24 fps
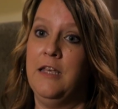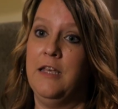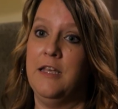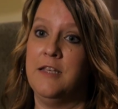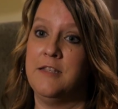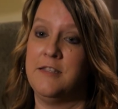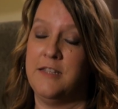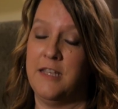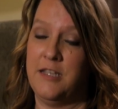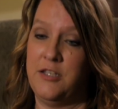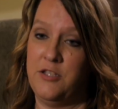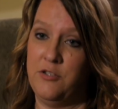
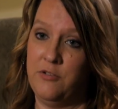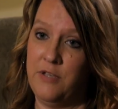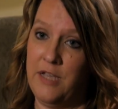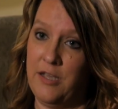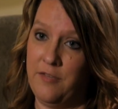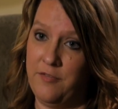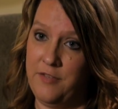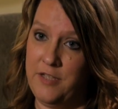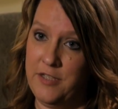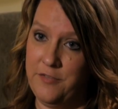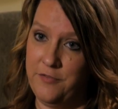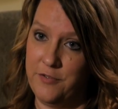is they do
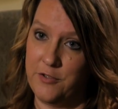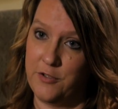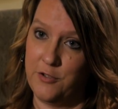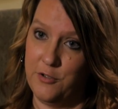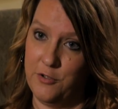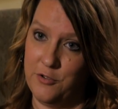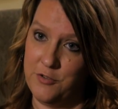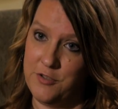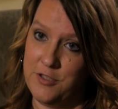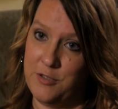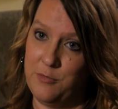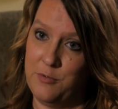have
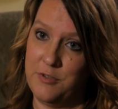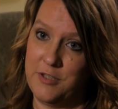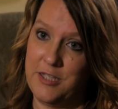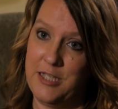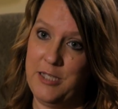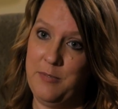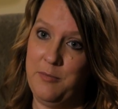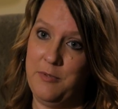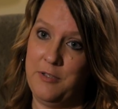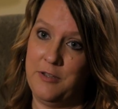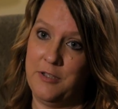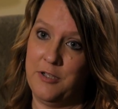difficulty with
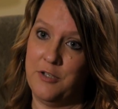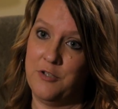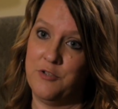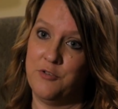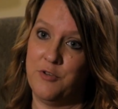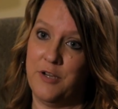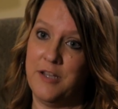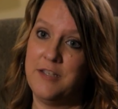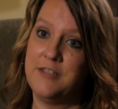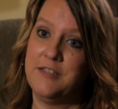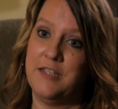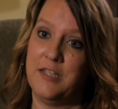keeping their
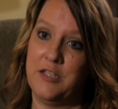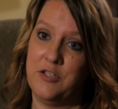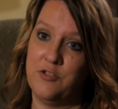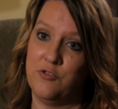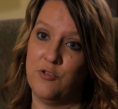dressing